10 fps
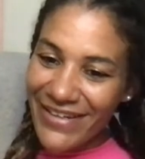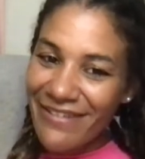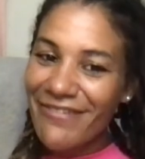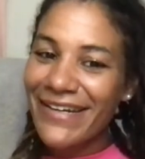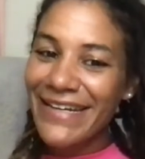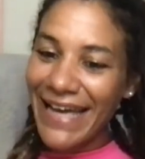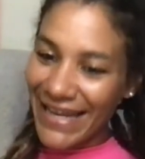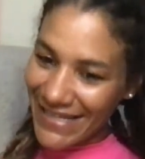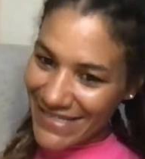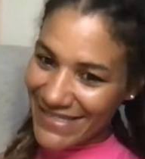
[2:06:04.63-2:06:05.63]
the
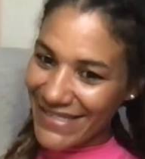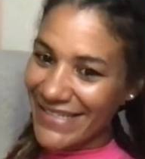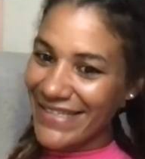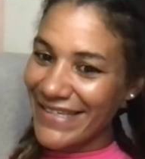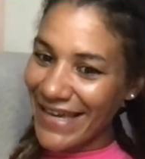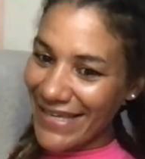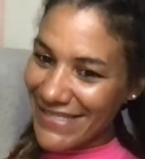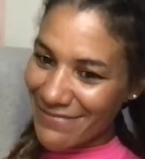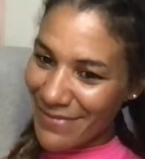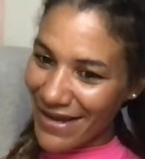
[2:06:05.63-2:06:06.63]
reality.
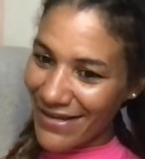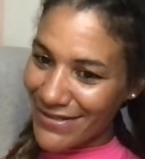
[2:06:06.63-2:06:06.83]
Yes, man.